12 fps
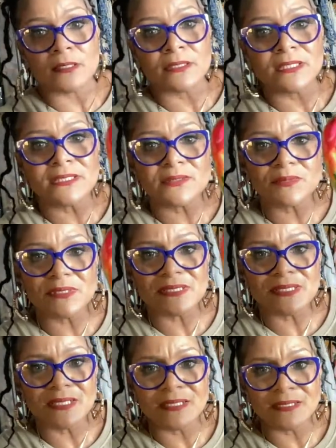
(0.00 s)
these
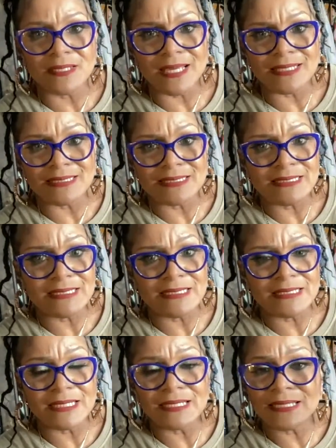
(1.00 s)
was
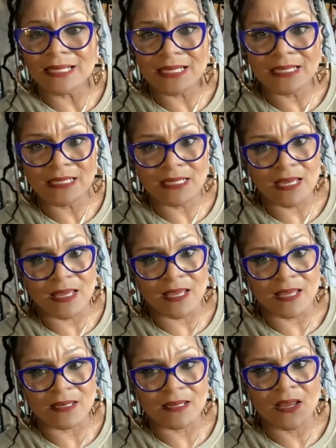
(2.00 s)
nineteen ninety
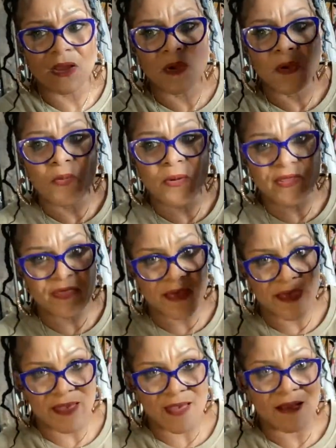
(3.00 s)
nine with
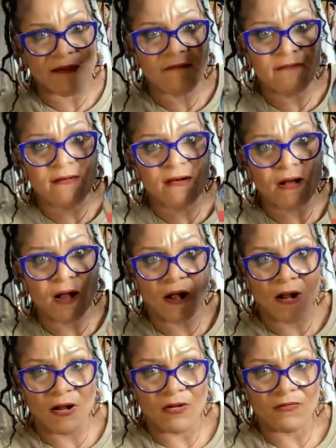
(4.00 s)
half
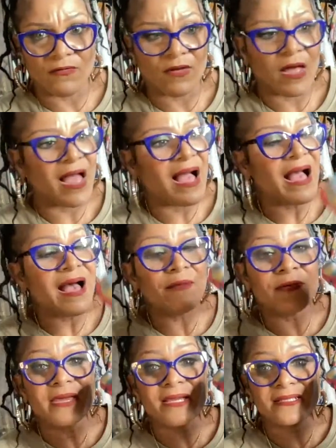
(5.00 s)
off. I
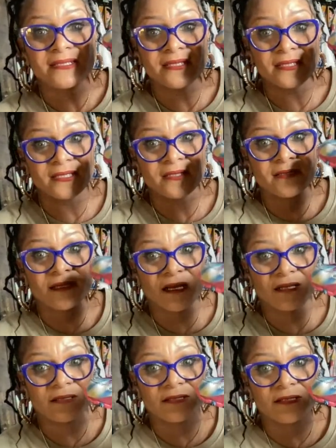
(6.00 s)
paid ten
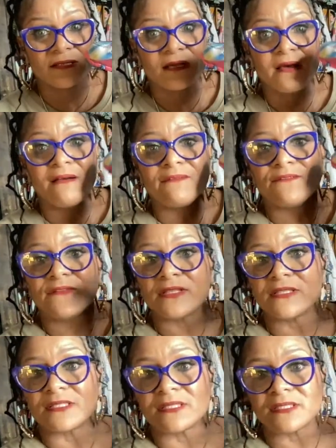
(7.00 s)
dollars for
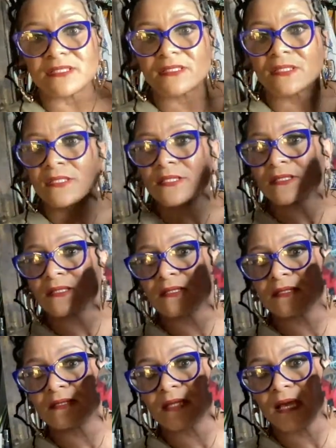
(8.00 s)
this
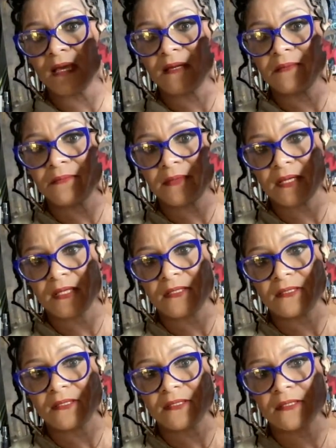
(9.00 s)

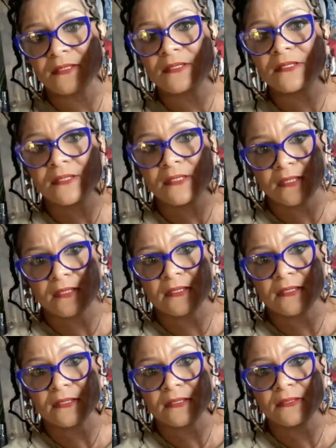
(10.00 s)
statement
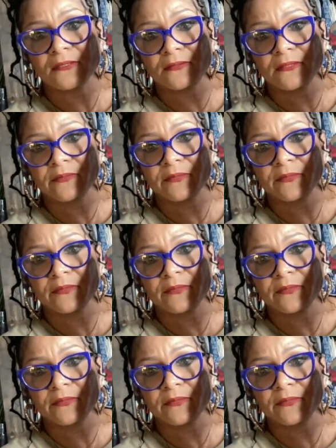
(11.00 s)
sneaker. Do you hear